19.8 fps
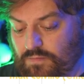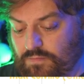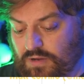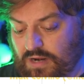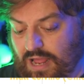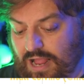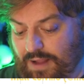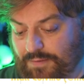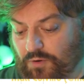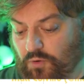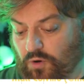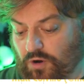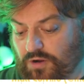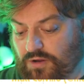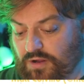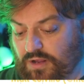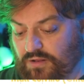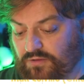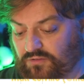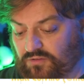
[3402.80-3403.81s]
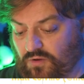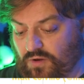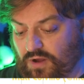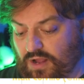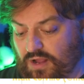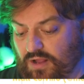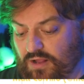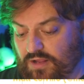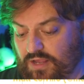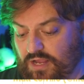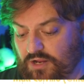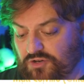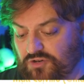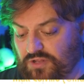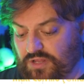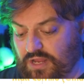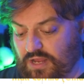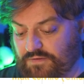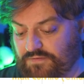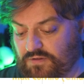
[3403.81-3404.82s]
But I am at work, and so I
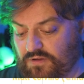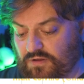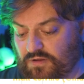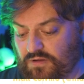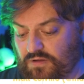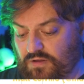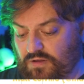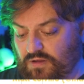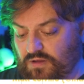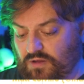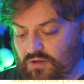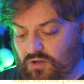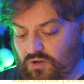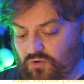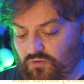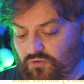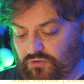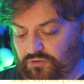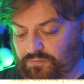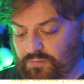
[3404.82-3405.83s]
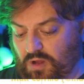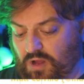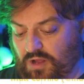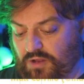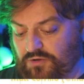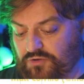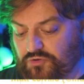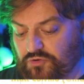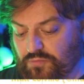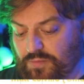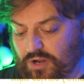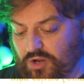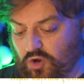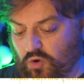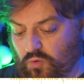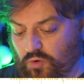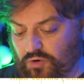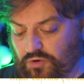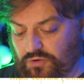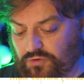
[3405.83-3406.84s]
occasionally have to respond to my
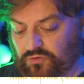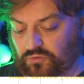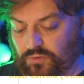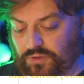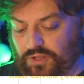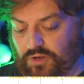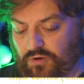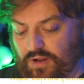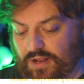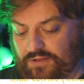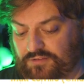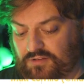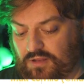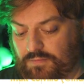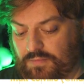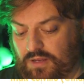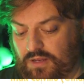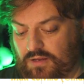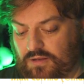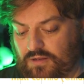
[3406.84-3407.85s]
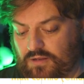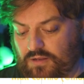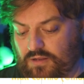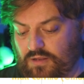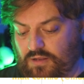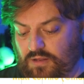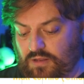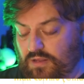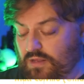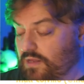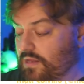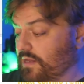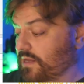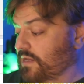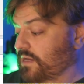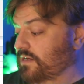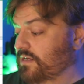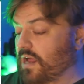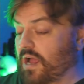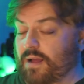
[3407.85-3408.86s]
coworkers when they're asking me
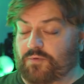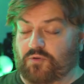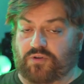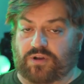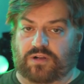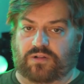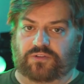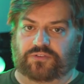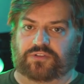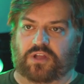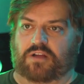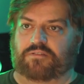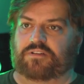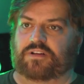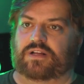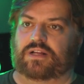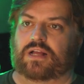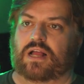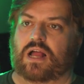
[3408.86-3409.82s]
time-critical stuff.